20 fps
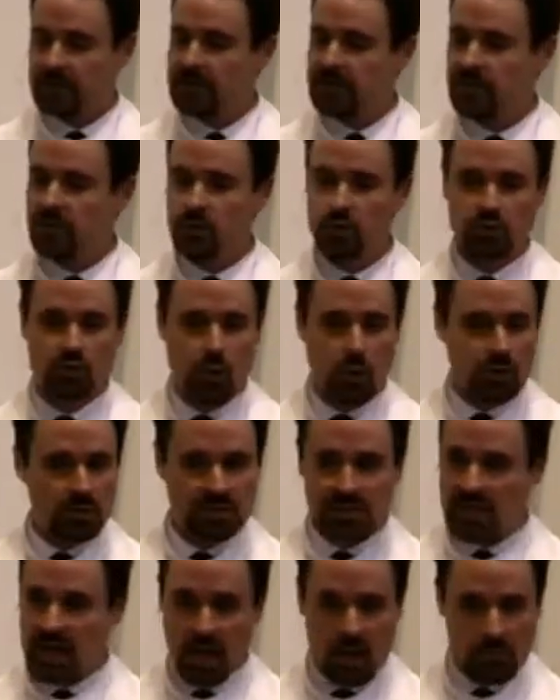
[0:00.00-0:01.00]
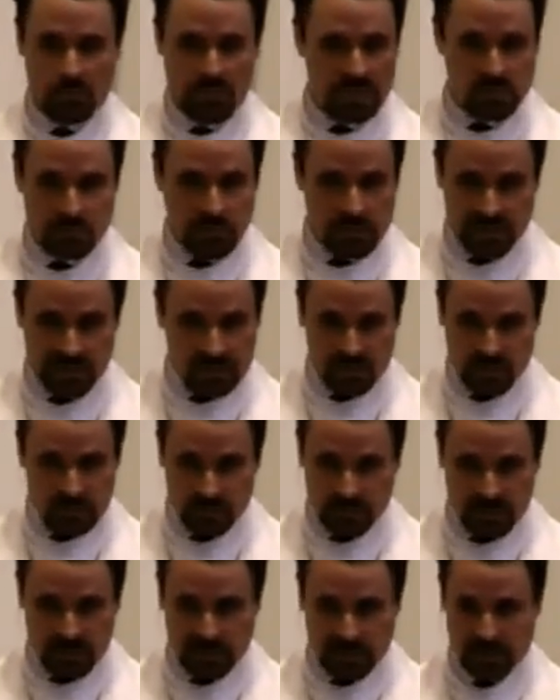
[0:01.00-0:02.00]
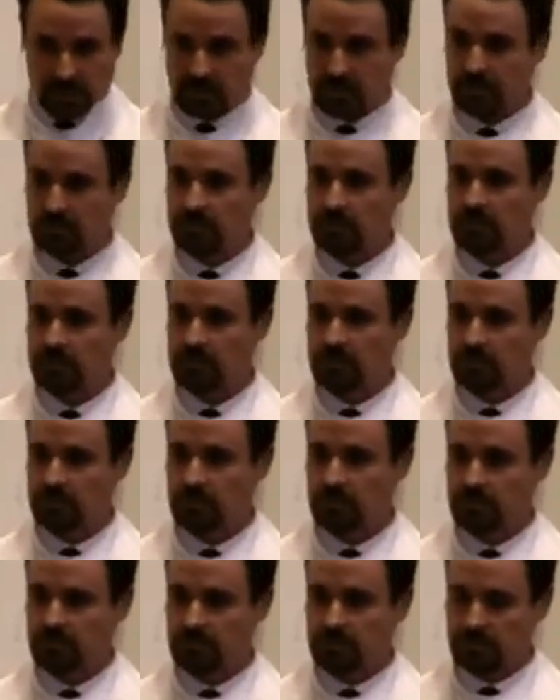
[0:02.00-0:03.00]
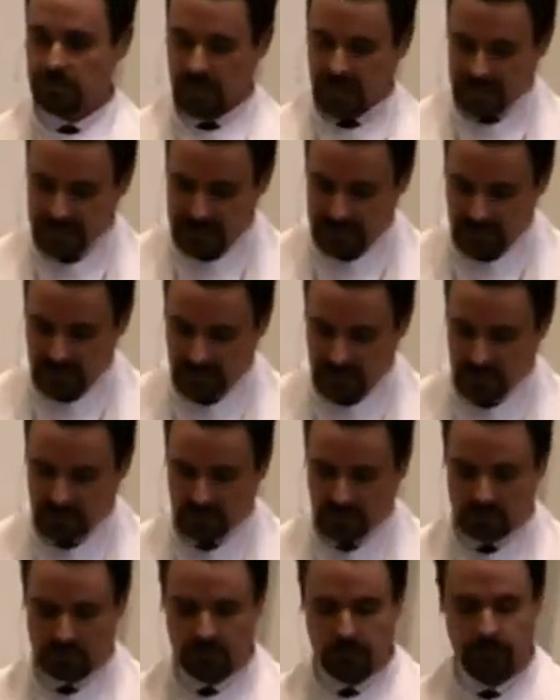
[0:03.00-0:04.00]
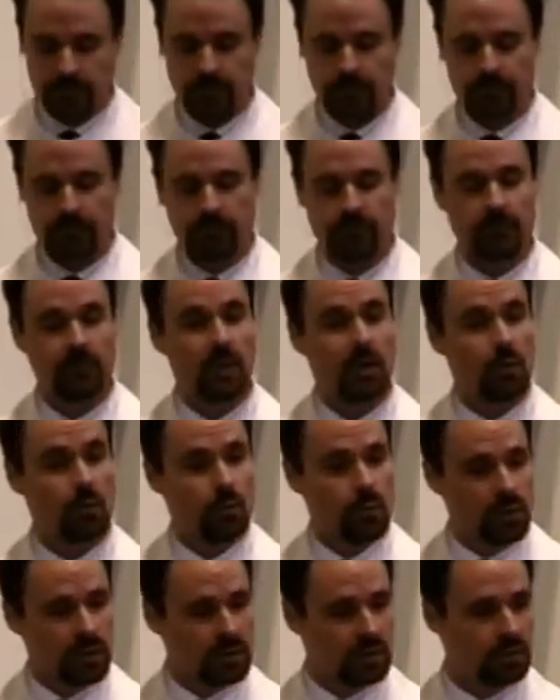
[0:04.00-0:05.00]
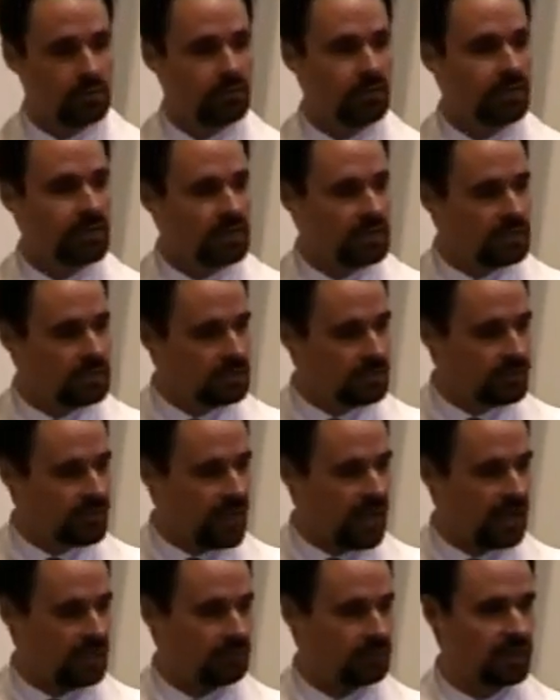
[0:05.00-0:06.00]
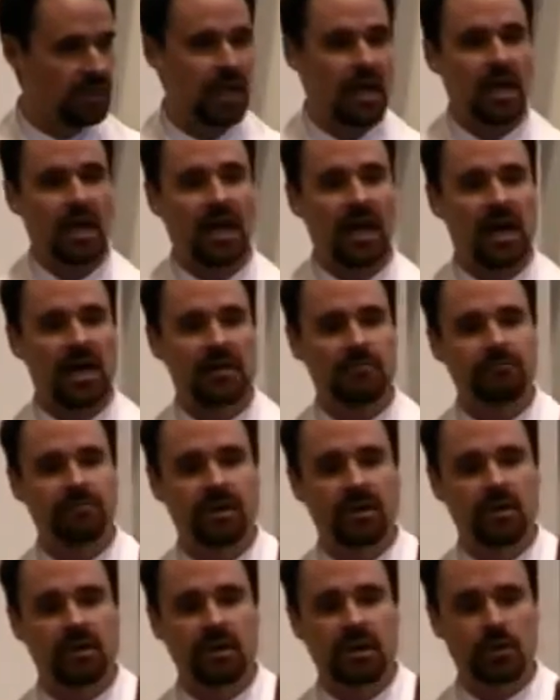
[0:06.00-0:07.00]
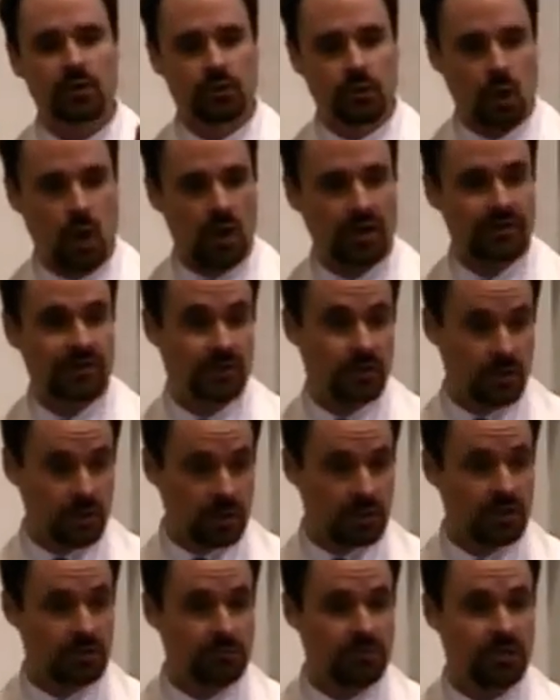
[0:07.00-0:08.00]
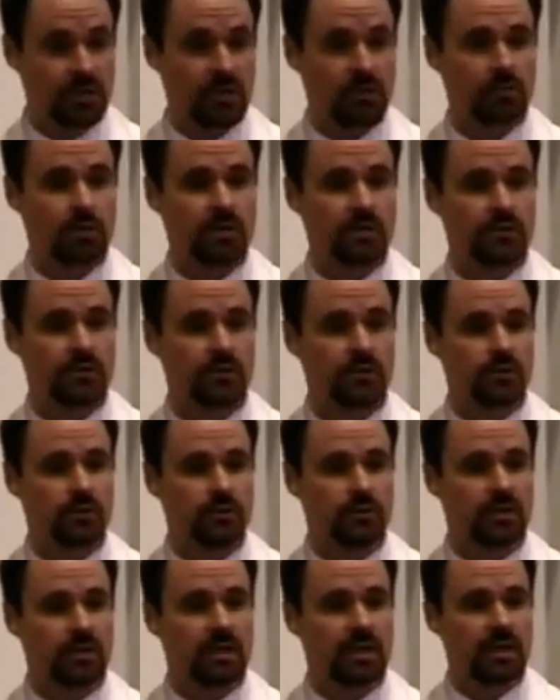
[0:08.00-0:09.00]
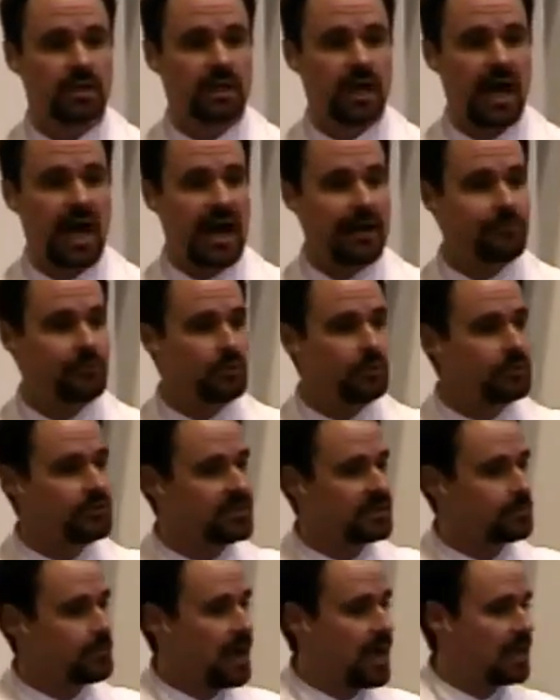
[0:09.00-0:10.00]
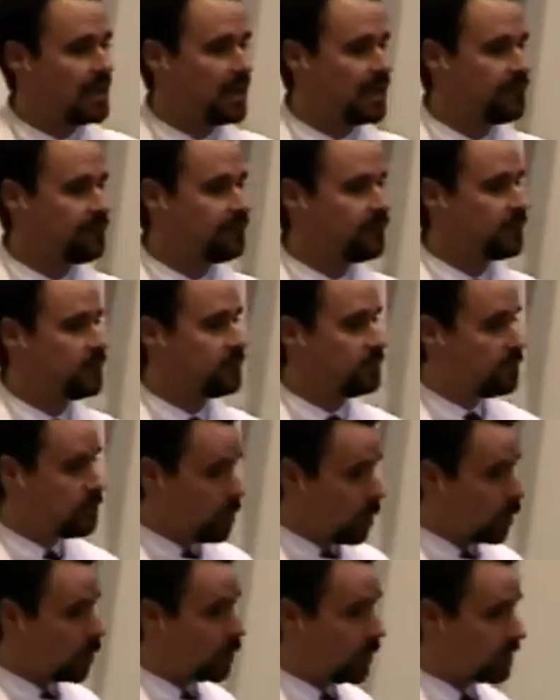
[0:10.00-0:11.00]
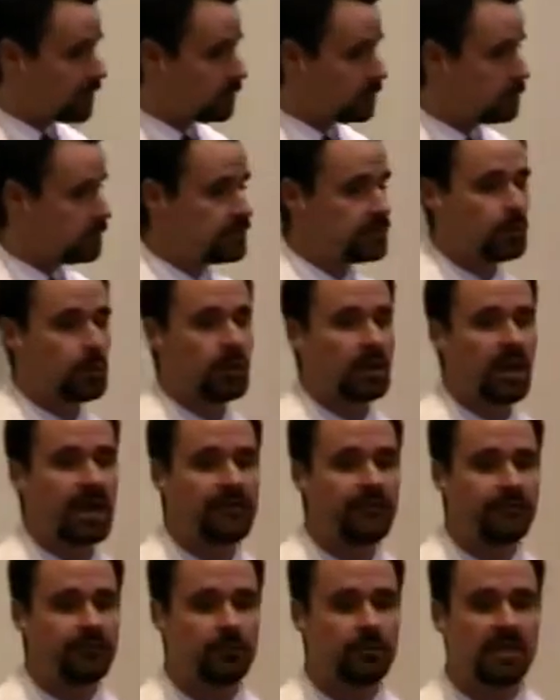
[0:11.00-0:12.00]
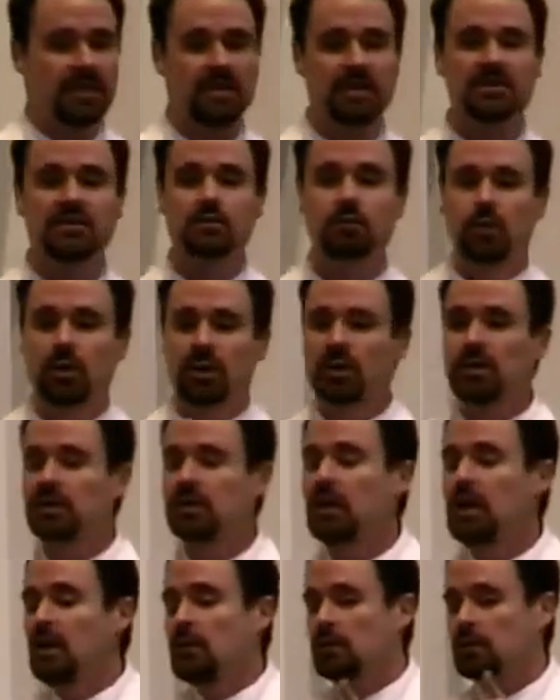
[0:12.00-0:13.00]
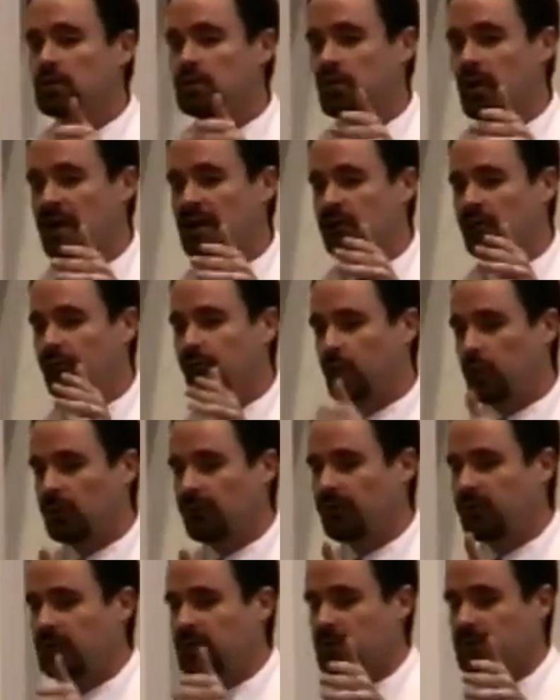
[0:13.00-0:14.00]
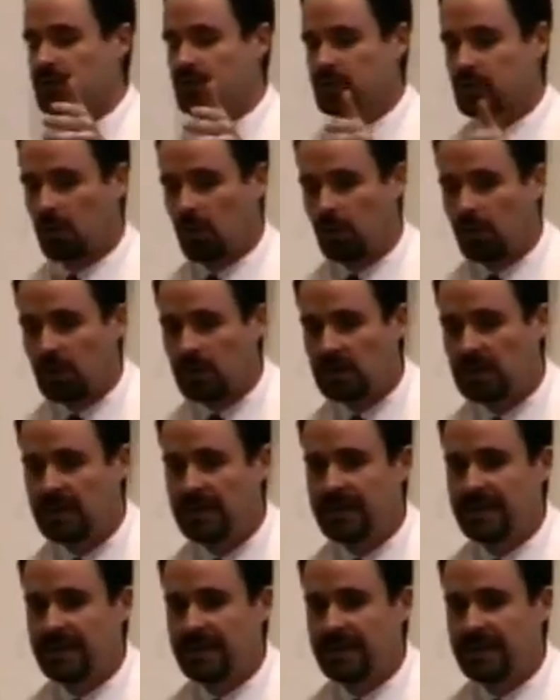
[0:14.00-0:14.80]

You don't tell me what to do, Peter. I tell you. We're going and you're following. I'm bearing a cross and you're going to bear one too. I'm losing my life for you. You're going to lose your life for me. This world will try to forfeit your soul.